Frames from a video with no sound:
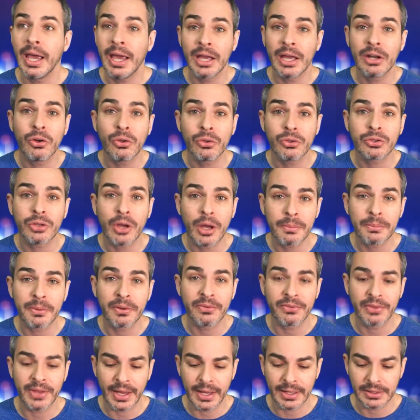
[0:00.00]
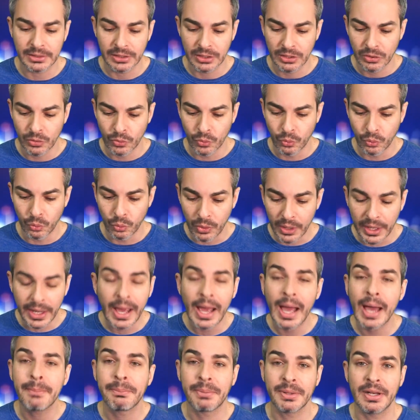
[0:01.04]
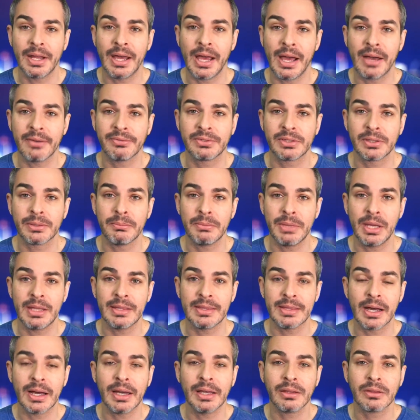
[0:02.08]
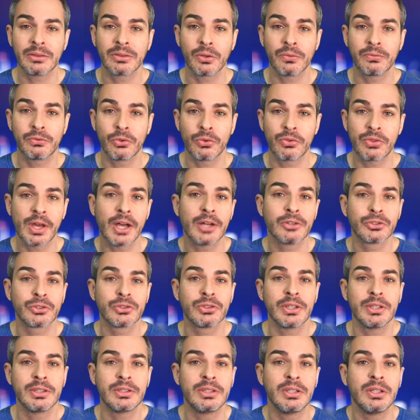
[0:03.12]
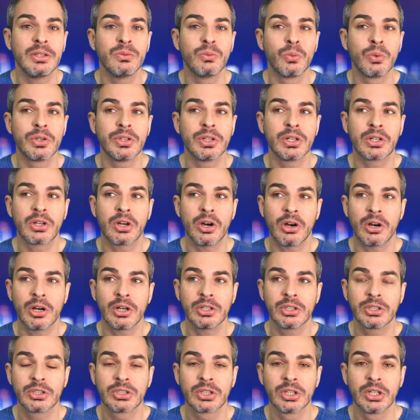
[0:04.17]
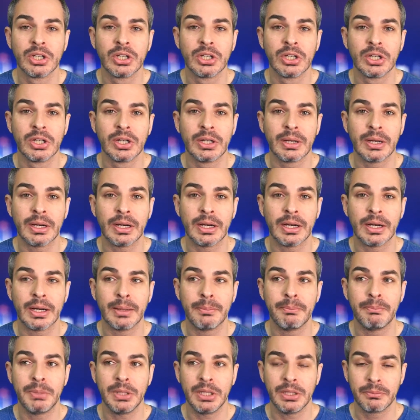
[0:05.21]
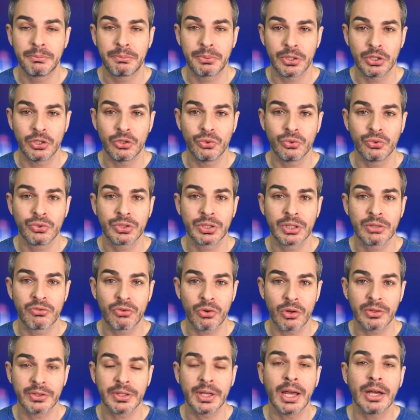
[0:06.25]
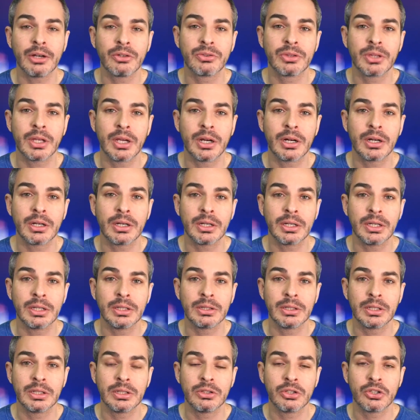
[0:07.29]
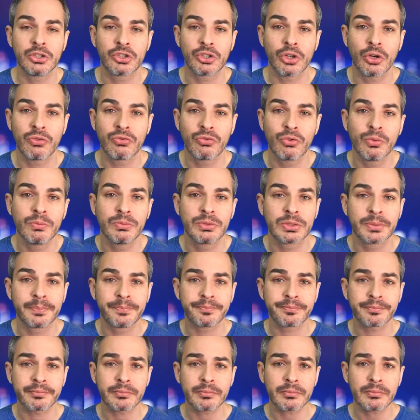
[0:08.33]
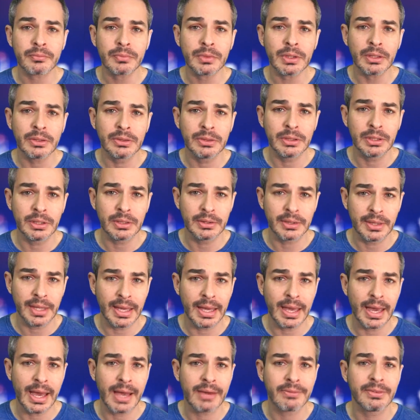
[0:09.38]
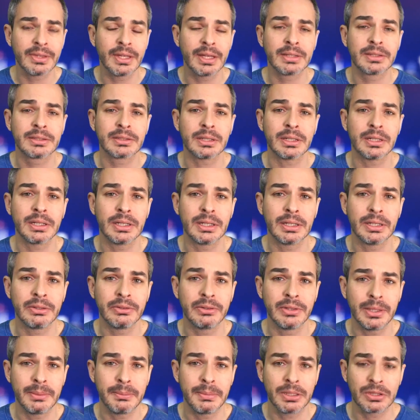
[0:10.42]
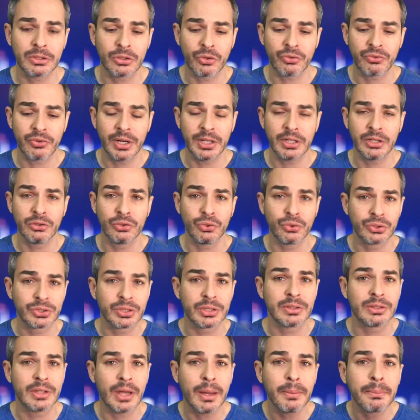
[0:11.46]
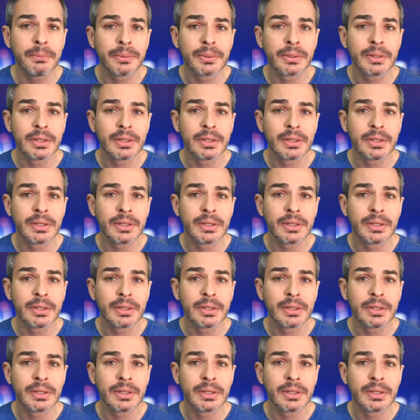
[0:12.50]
And on top of that, what happened after May 9th of 2018? Were the cars being produced and rolled out there in the showrooms? Did they have that limit already loosened up?